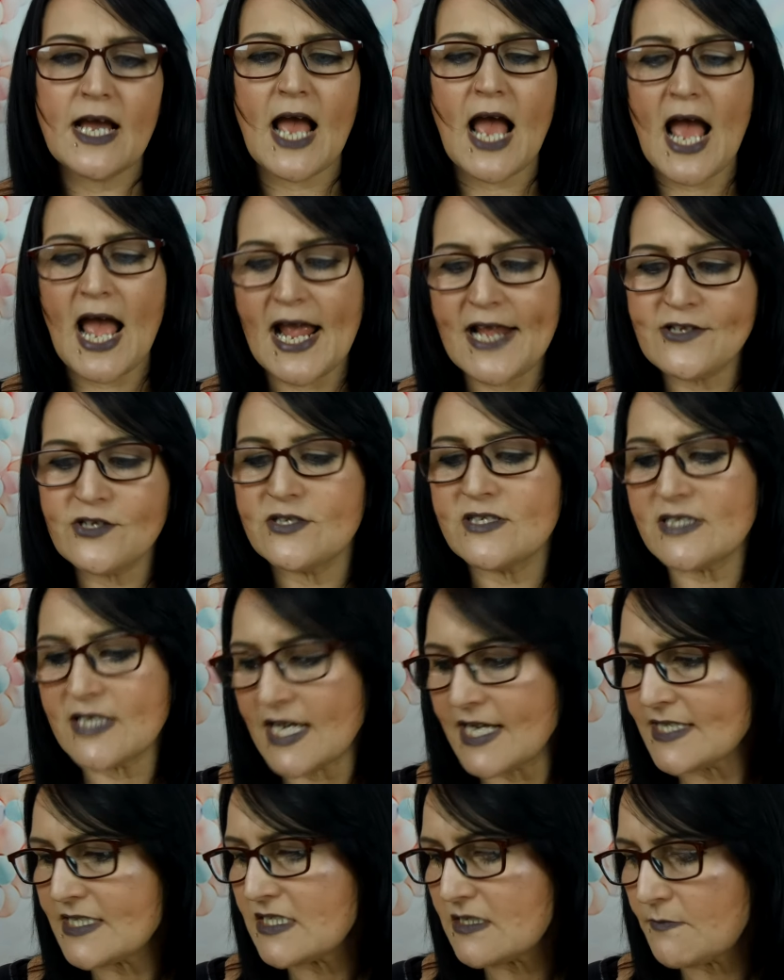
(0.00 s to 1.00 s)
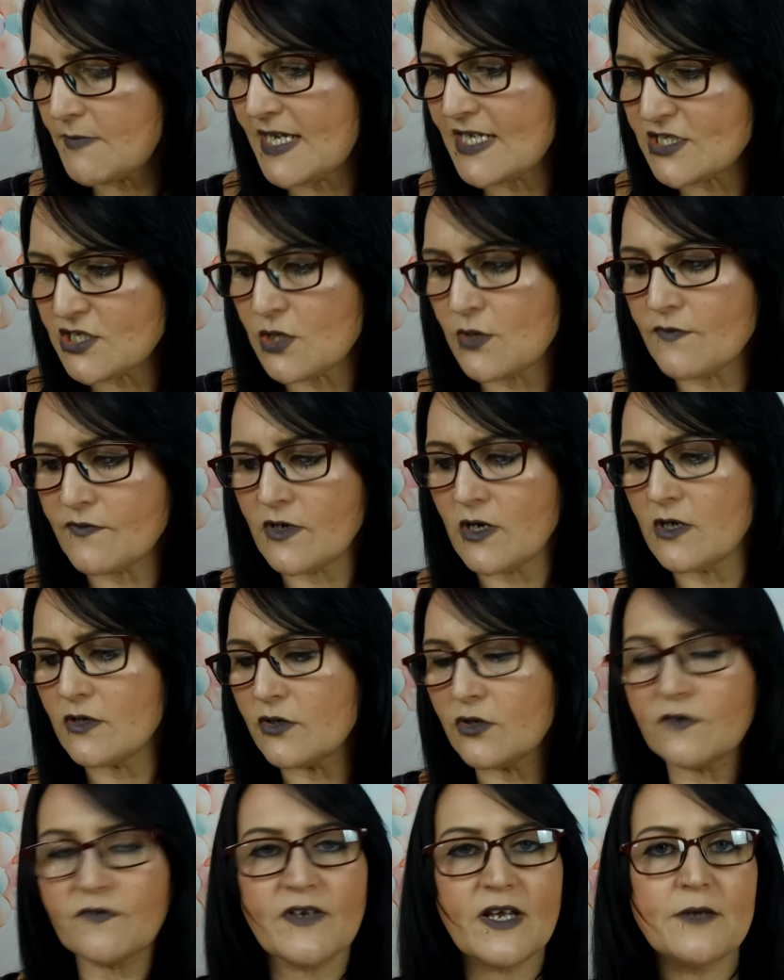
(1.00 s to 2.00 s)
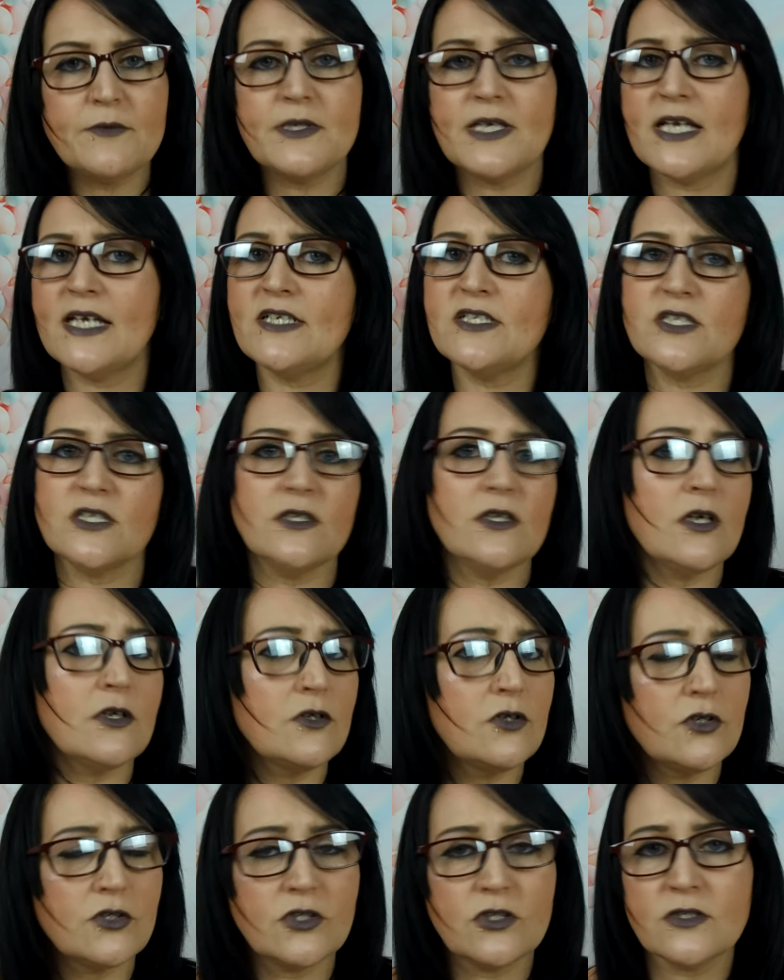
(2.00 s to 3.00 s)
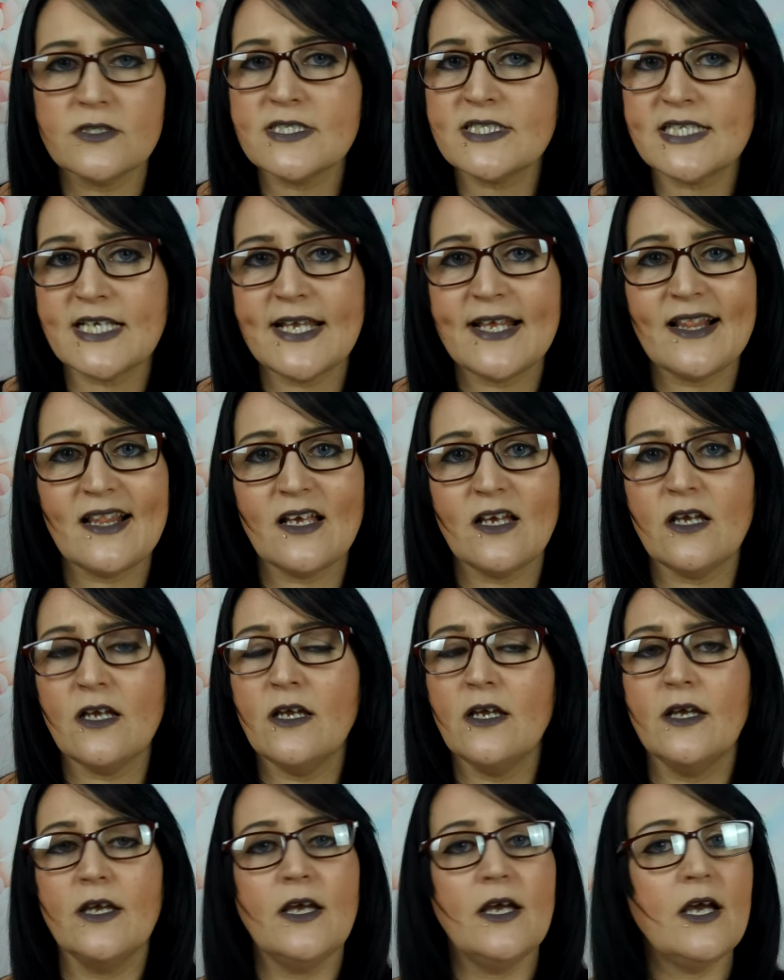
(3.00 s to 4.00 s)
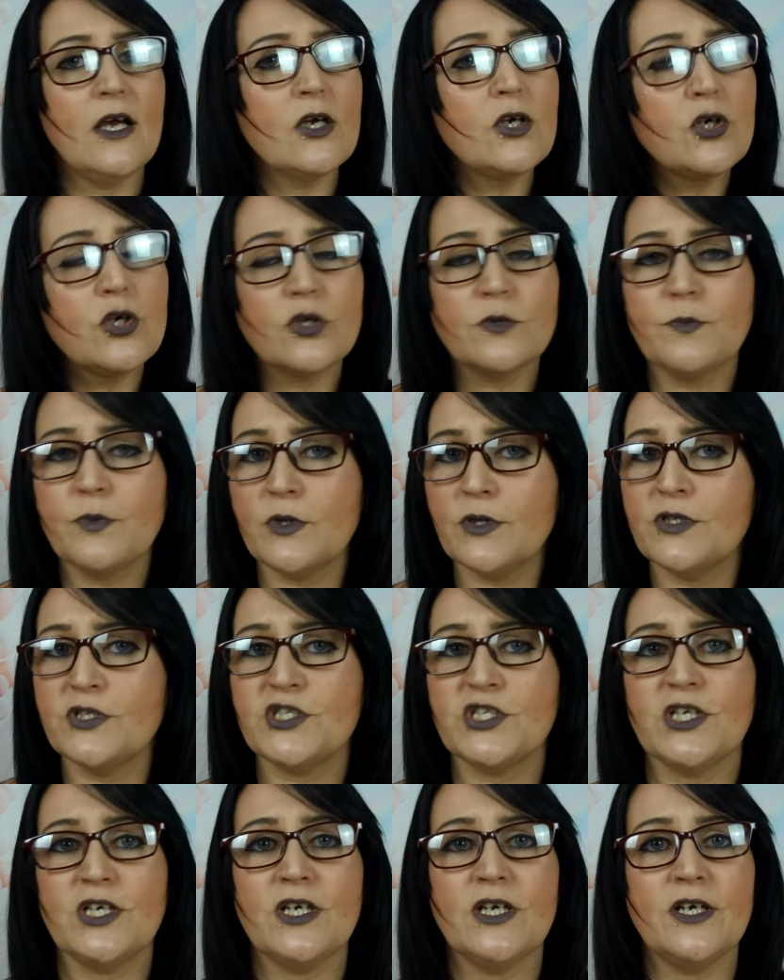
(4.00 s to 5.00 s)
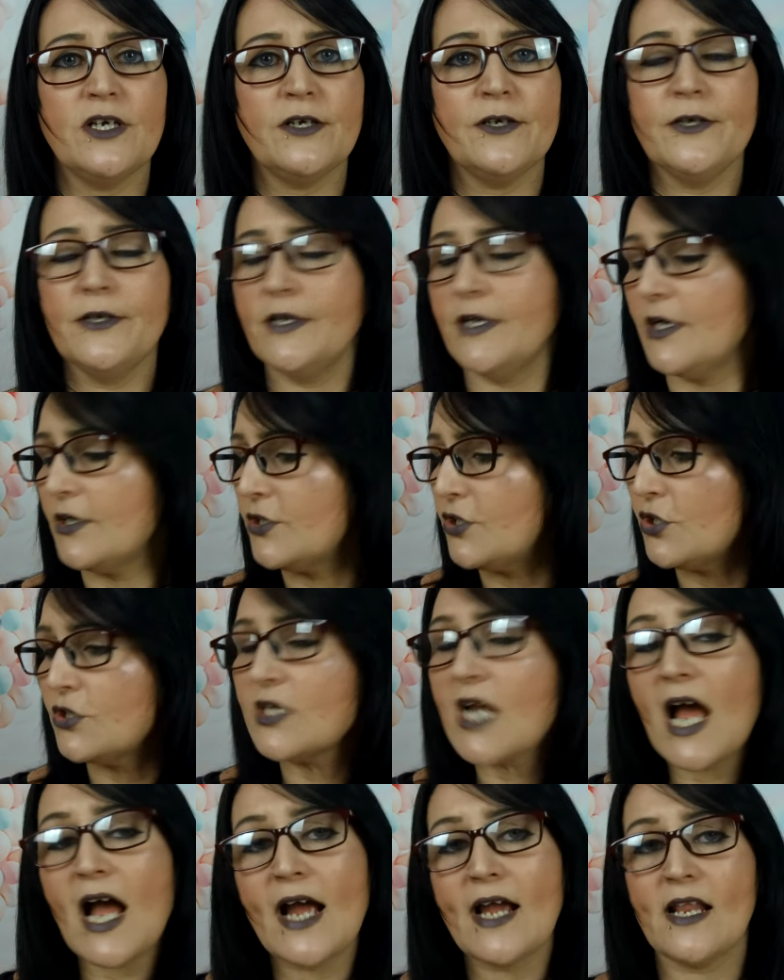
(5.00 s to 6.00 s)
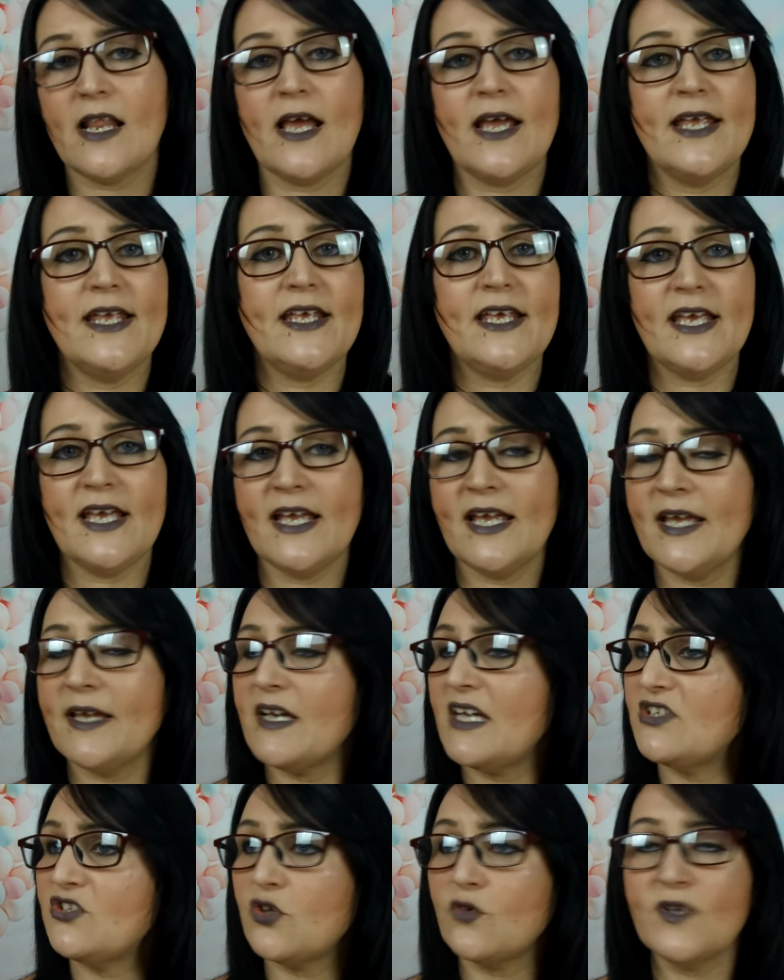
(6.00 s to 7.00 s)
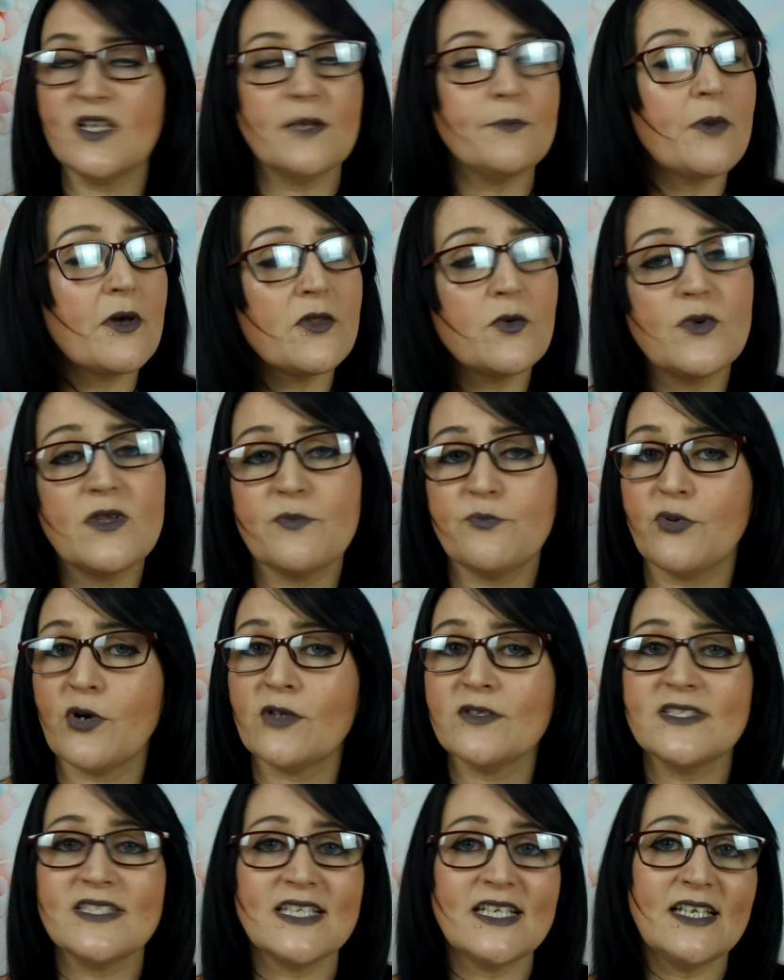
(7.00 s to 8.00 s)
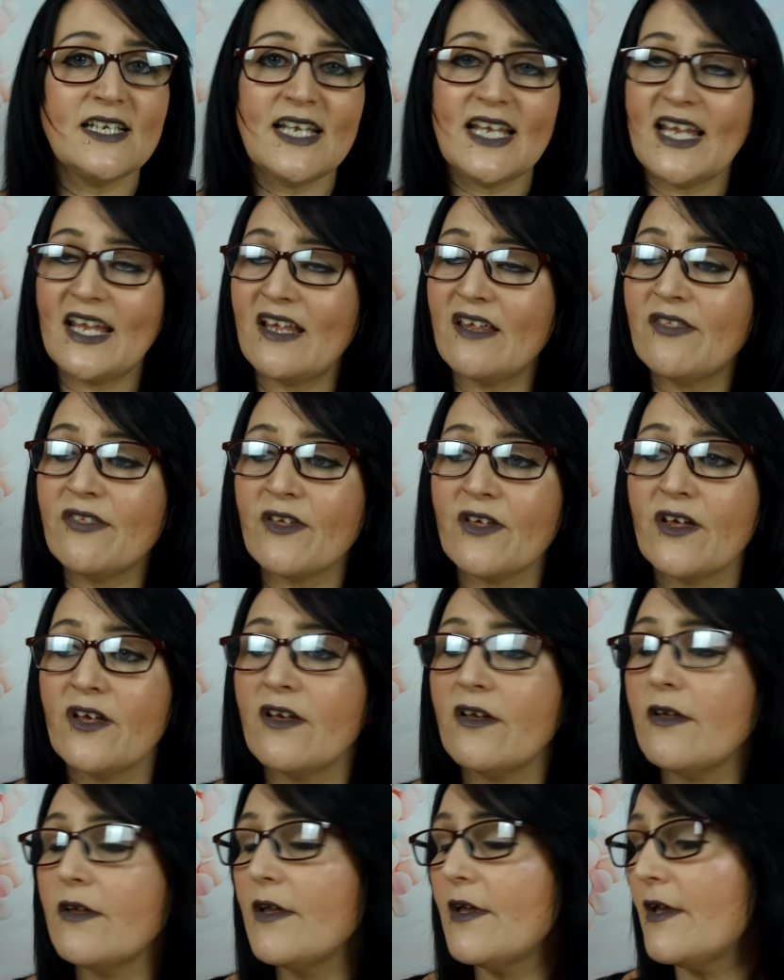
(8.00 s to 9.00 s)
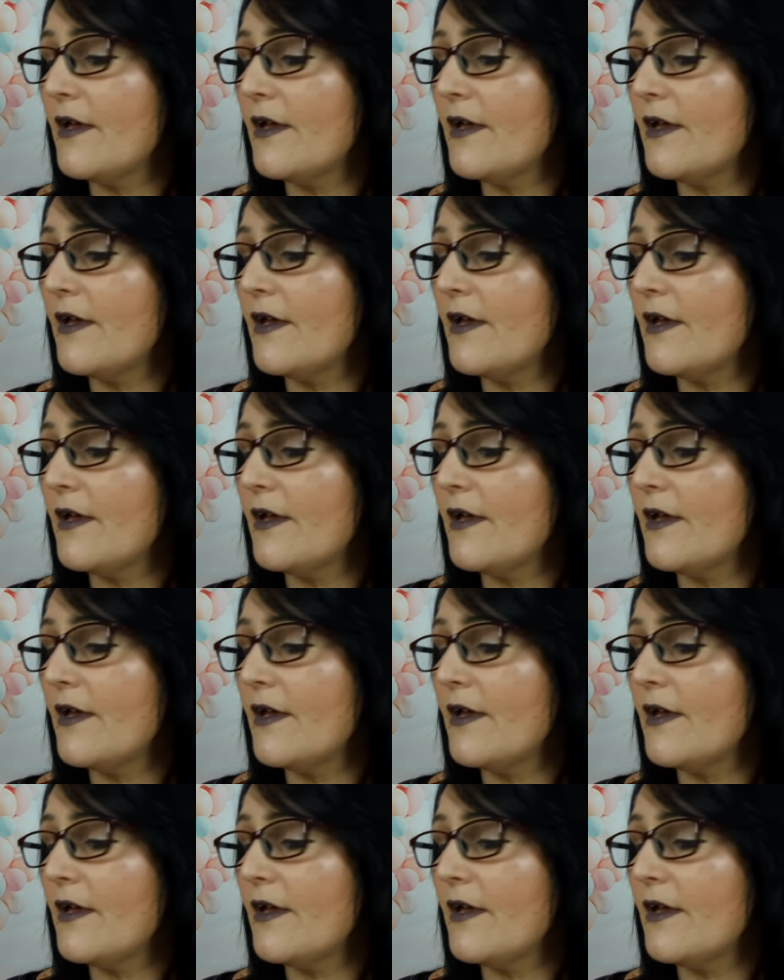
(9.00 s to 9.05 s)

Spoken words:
I just like to make sure I've got a good foundation, a good concealer, a good blusher, a good highlighting kit. I don't really bother with bronzing either.